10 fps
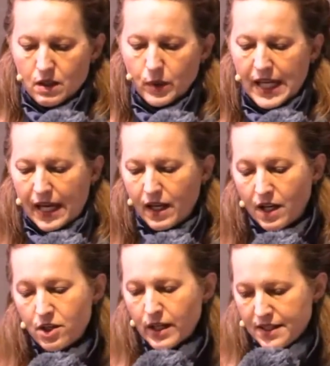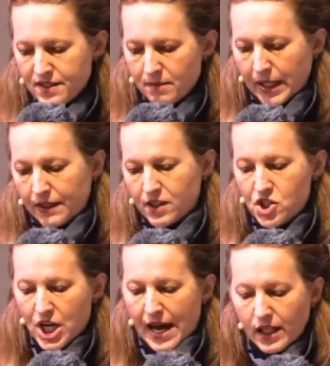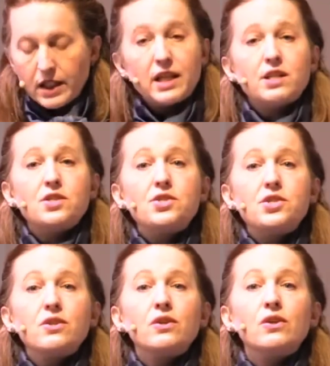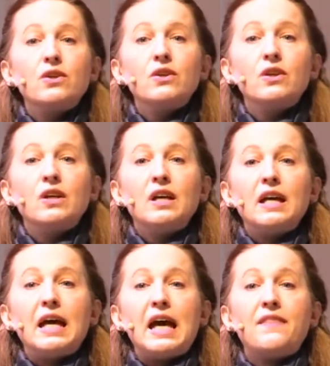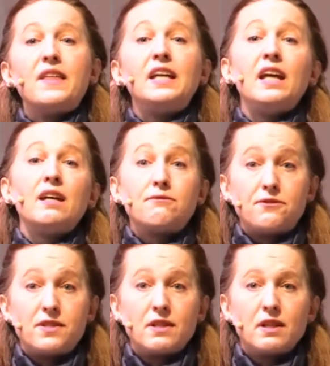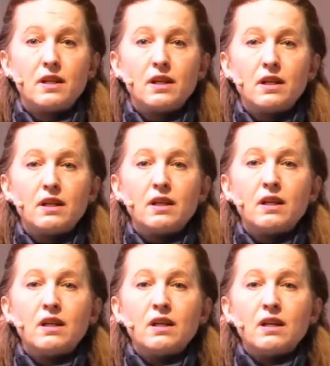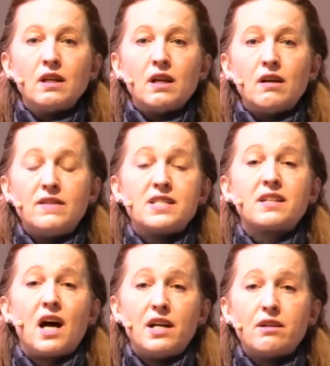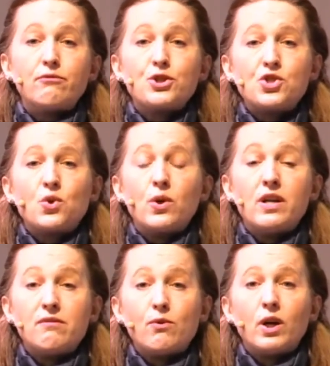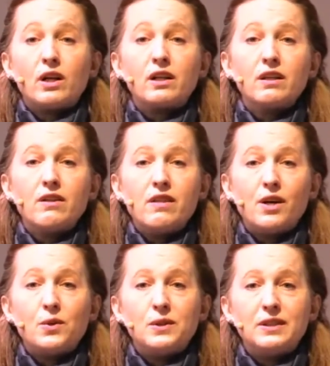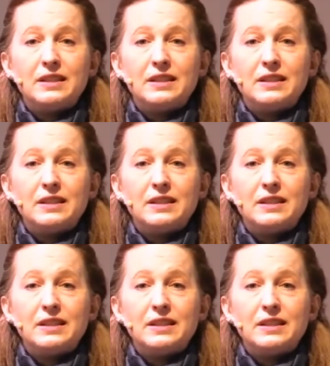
We can't underestimate the challenge and the gift of this kind of restorative work, though.